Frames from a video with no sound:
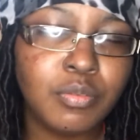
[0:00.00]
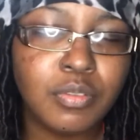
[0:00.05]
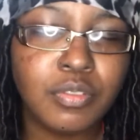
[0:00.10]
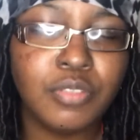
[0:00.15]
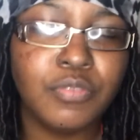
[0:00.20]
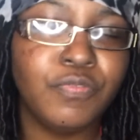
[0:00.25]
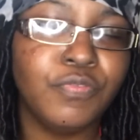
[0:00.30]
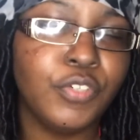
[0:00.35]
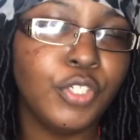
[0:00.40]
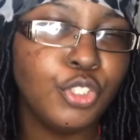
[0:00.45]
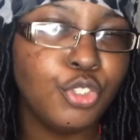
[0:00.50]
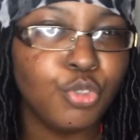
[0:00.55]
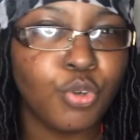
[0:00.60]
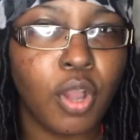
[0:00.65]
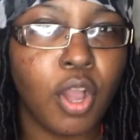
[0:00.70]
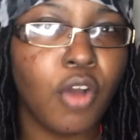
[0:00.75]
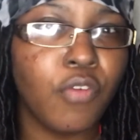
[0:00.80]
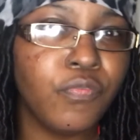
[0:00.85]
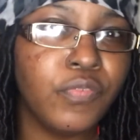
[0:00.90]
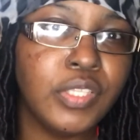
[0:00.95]
venture
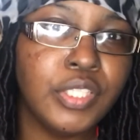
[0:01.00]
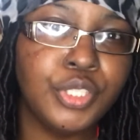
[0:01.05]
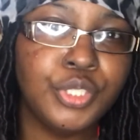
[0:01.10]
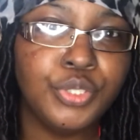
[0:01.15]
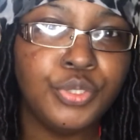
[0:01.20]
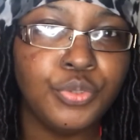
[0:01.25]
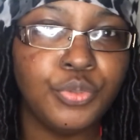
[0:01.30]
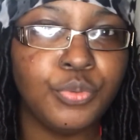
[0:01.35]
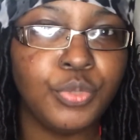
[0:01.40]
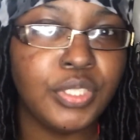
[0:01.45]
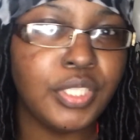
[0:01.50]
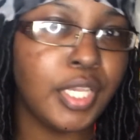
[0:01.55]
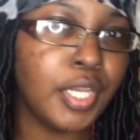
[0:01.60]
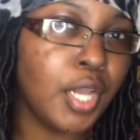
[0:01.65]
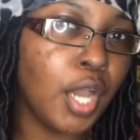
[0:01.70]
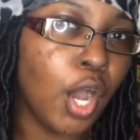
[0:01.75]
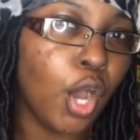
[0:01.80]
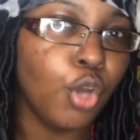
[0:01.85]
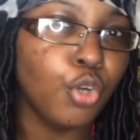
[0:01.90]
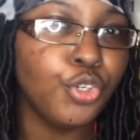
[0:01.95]
off into what they
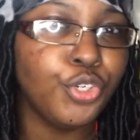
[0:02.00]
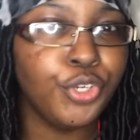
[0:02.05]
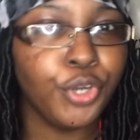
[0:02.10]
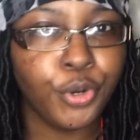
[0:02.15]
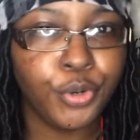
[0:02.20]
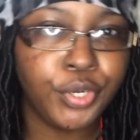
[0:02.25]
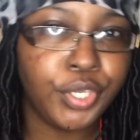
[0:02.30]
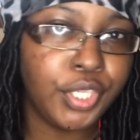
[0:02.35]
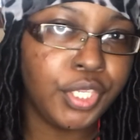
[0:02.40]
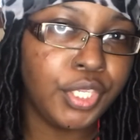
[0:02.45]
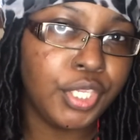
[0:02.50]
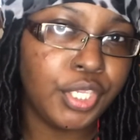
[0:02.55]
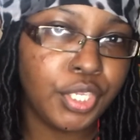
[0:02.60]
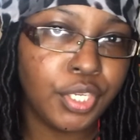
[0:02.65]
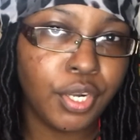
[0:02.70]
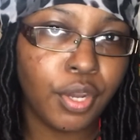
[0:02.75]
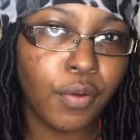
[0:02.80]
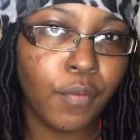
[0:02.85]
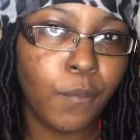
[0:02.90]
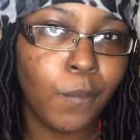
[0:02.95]
call dirty
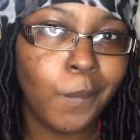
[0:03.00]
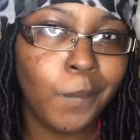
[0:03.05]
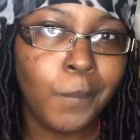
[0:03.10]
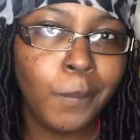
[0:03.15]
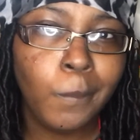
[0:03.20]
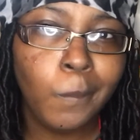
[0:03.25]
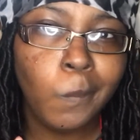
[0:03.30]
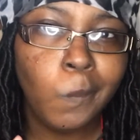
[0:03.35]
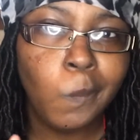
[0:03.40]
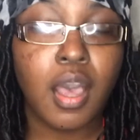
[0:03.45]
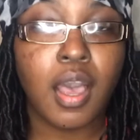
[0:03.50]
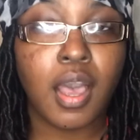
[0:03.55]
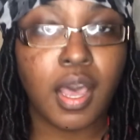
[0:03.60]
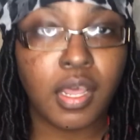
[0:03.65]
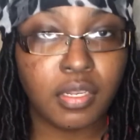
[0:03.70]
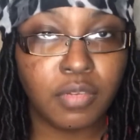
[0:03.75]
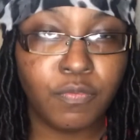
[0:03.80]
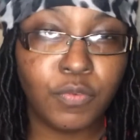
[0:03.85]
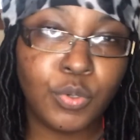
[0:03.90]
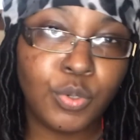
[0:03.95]
keto.
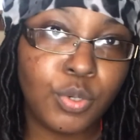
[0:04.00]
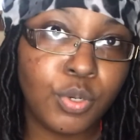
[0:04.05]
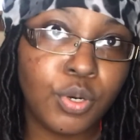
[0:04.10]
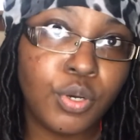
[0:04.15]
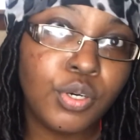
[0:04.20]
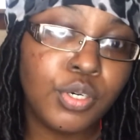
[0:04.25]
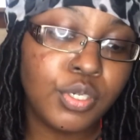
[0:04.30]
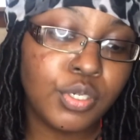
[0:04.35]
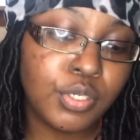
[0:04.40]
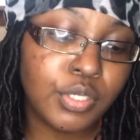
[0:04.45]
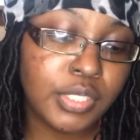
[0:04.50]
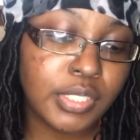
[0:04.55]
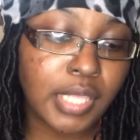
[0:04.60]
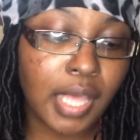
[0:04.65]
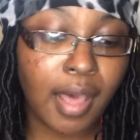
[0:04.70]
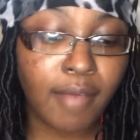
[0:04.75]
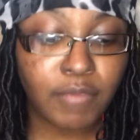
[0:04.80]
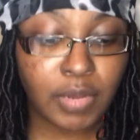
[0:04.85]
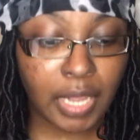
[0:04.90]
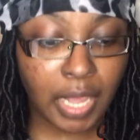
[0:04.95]
Olive oils,
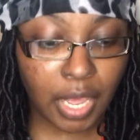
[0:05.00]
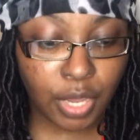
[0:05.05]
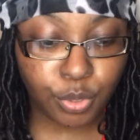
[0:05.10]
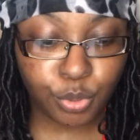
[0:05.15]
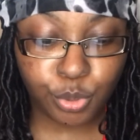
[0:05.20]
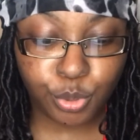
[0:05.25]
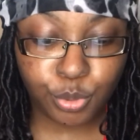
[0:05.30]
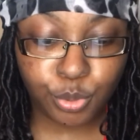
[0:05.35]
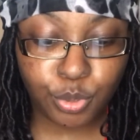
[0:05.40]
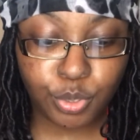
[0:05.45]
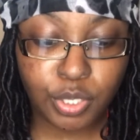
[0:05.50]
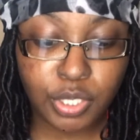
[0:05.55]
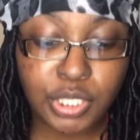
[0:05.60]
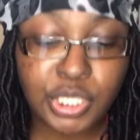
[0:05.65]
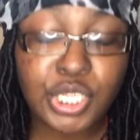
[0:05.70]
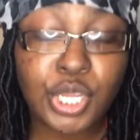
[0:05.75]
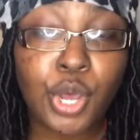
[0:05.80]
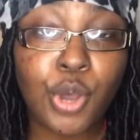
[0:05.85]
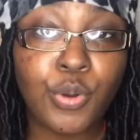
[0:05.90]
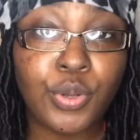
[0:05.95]
avocado
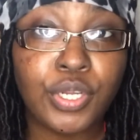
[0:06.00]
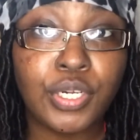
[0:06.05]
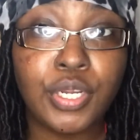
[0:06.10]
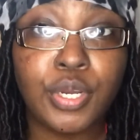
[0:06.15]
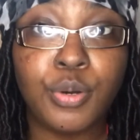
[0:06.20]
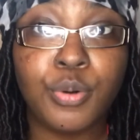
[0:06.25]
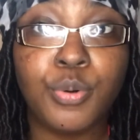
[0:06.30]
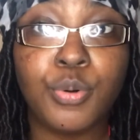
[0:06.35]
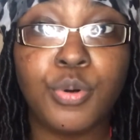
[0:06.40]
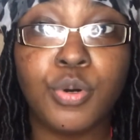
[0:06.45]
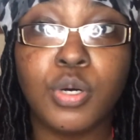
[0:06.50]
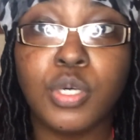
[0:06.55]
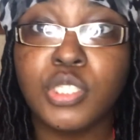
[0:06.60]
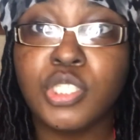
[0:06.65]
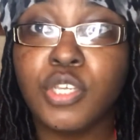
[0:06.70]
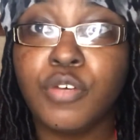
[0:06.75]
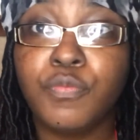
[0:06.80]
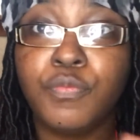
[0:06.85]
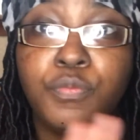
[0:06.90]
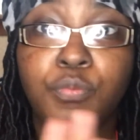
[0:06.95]
oils, coconut
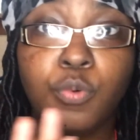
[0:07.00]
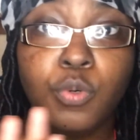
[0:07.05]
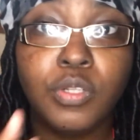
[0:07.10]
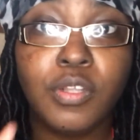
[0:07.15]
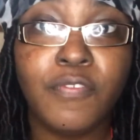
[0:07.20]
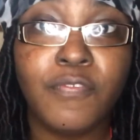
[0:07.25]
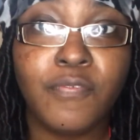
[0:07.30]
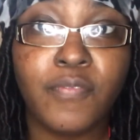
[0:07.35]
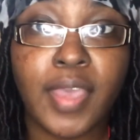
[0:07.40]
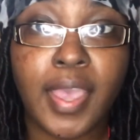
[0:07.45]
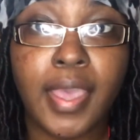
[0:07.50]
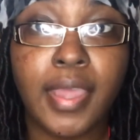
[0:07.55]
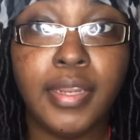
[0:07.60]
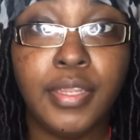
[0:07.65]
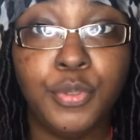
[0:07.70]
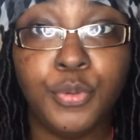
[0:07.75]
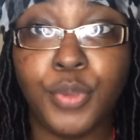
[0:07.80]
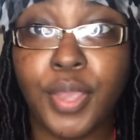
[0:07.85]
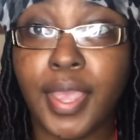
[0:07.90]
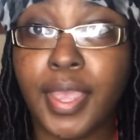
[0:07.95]
oils, full of fat.
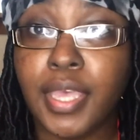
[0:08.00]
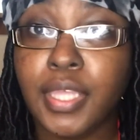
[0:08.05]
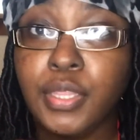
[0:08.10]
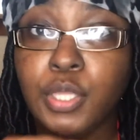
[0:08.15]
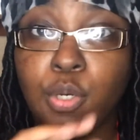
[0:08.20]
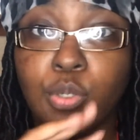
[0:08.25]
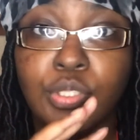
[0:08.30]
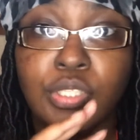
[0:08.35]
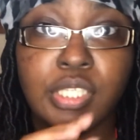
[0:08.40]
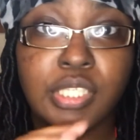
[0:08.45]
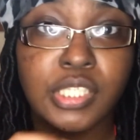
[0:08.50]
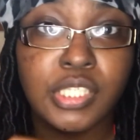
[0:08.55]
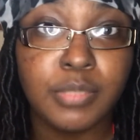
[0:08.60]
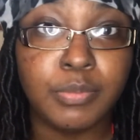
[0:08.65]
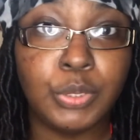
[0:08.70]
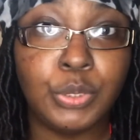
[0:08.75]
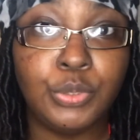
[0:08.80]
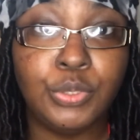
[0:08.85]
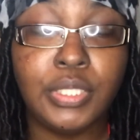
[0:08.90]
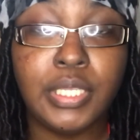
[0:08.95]
You can add those in
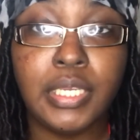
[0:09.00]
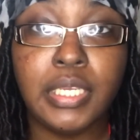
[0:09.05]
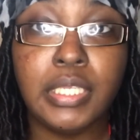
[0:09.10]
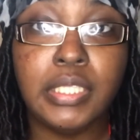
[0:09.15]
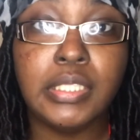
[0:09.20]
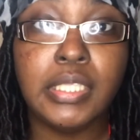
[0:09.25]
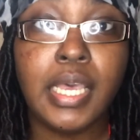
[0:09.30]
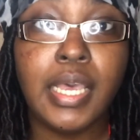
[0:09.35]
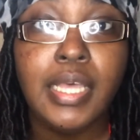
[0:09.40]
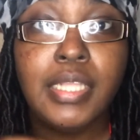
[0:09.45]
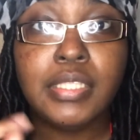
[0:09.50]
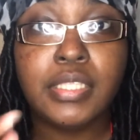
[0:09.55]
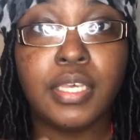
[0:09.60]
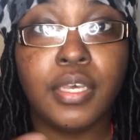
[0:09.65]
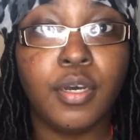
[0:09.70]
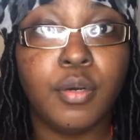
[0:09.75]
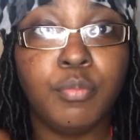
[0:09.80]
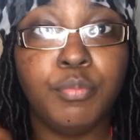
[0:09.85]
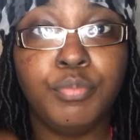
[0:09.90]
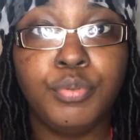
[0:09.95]
smoothies to
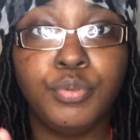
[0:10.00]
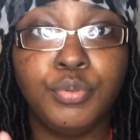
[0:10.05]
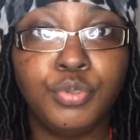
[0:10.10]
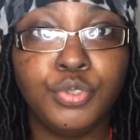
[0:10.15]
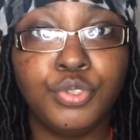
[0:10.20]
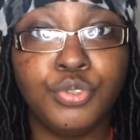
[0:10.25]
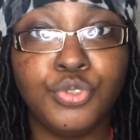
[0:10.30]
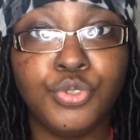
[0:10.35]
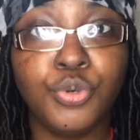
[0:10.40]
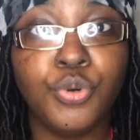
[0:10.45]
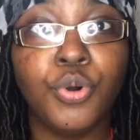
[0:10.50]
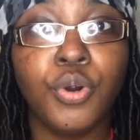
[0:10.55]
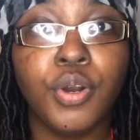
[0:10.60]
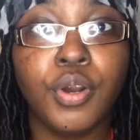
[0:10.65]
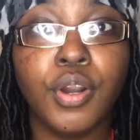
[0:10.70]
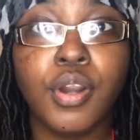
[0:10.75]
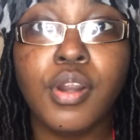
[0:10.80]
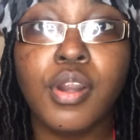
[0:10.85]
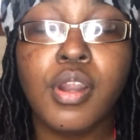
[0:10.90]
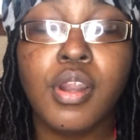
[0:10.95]
help boost
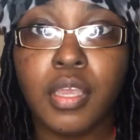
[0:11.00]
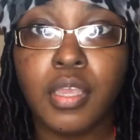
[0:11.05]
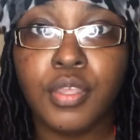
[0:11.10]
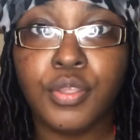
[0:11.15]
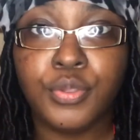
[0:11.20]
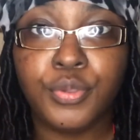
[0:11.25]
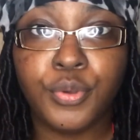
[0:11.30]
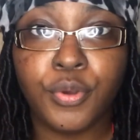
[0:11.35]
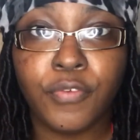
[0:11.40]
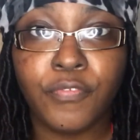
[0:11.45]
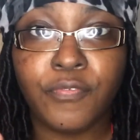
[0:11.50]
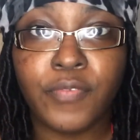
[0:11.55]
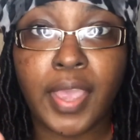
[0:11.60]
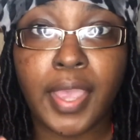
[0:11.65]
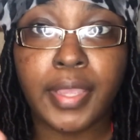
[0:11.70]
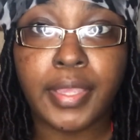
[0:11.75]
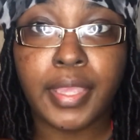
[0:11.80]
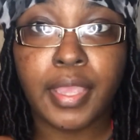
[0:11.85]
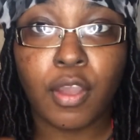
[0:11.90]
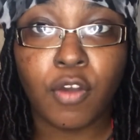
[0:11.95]
your
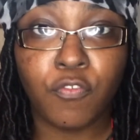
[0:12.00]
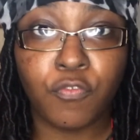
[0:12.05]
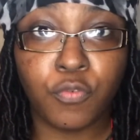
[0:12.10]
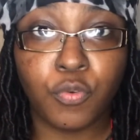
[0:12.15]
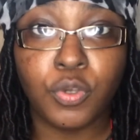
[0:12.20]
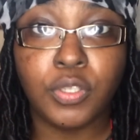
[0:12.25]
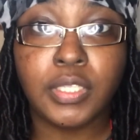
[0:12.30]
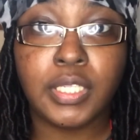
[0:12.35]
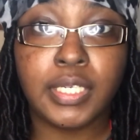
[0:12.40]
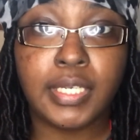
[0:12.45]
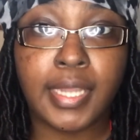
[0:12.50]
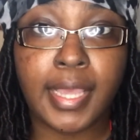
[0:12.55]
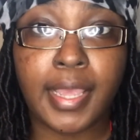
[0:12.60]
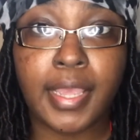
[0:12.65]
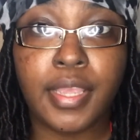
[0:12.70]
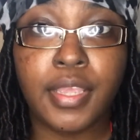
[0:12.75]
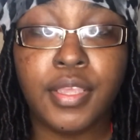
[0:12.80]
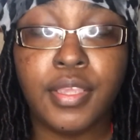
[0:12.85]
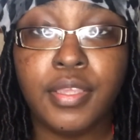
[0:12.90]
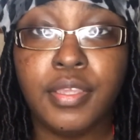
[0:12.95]
fat count for the
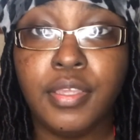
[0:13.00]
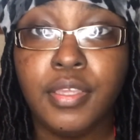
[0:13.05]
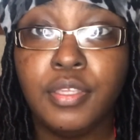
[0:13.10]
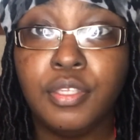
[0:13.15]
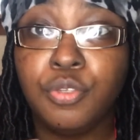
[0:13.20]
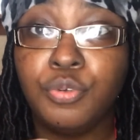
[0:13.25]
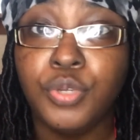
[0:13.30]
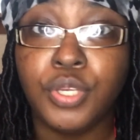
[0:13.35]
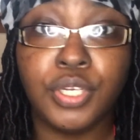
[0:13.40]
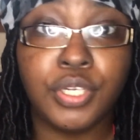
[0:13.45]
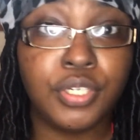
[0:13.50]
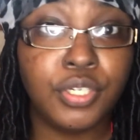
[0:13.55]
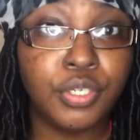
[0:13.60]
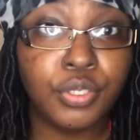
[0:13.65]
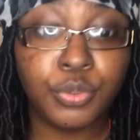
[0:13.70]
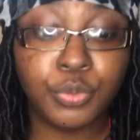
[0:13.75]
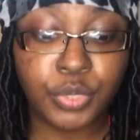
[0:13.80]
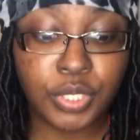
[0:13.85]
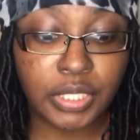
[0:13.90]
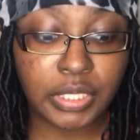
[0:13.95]
day. You can
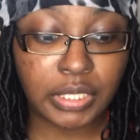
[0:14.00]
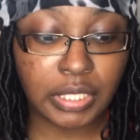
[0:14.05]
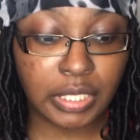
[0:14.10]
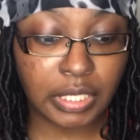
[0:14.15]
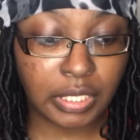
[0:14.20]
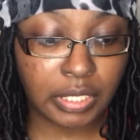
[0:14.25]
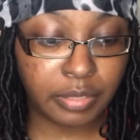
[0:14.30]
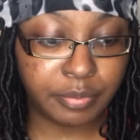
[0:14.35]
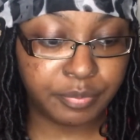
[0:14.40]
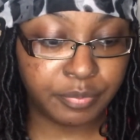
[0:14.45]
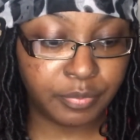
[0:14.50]
cook with it.